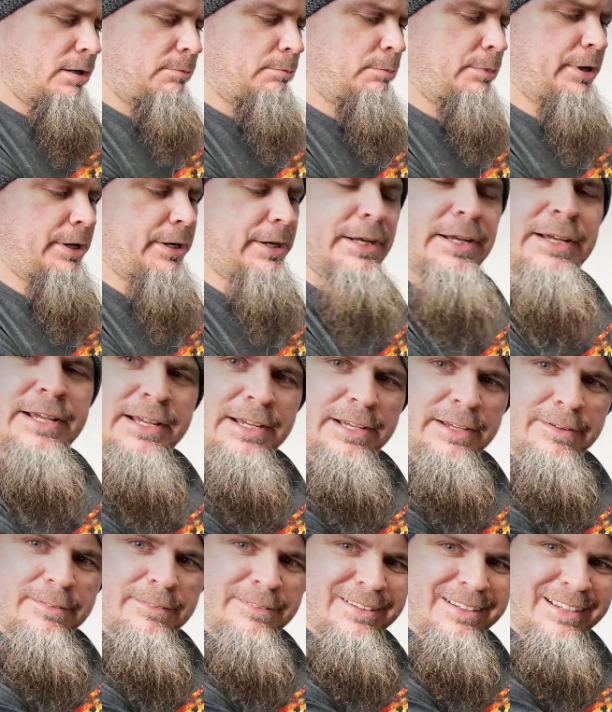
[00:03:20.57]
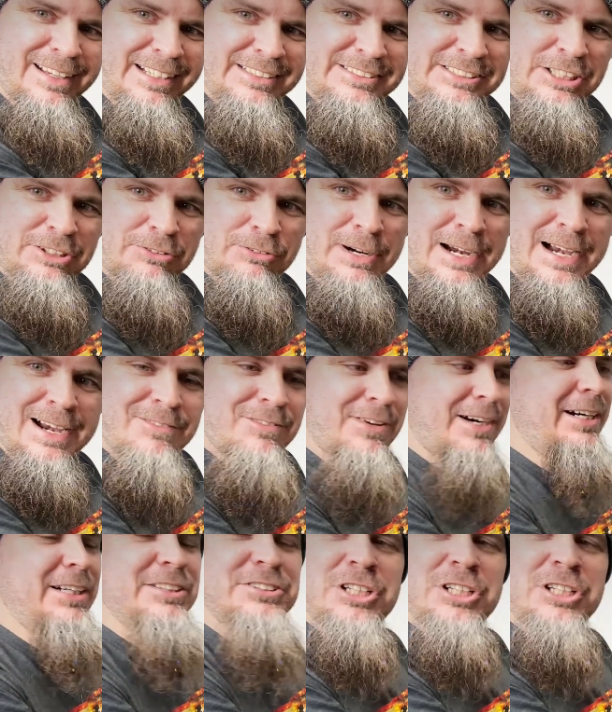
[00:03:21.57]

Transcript: but it's engraved there.